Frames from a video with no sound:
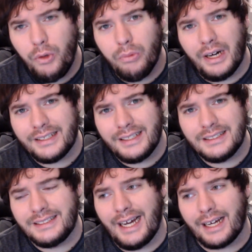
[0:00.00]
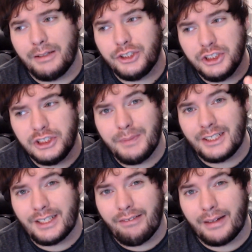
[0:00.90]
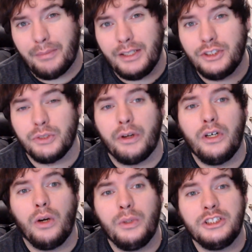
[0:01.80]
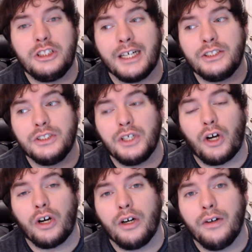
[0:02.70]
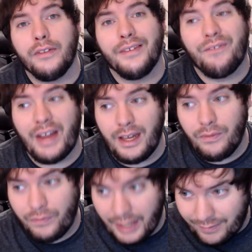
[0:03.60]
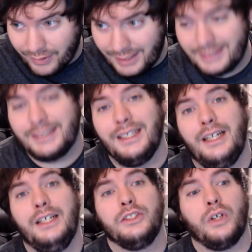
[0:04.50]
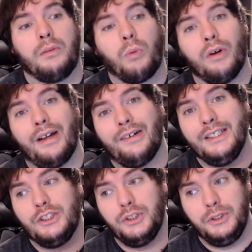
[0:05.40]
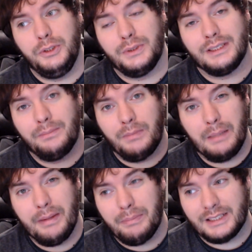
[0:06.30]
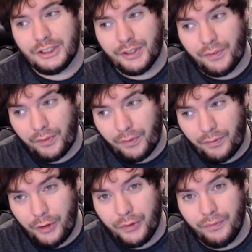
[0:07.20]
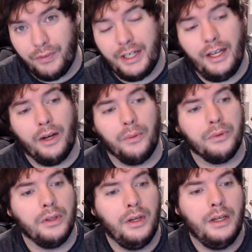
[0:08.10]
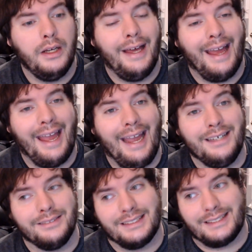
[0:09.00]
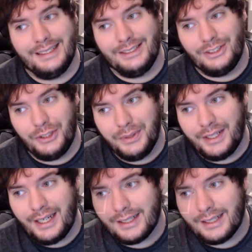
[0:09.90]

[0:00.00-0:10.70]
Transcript: you like this deck, make sure you smash that like button so I know which decks are the fan favorites. So I'm more likely to use them maybe potentially for future videos. And let's get into the deck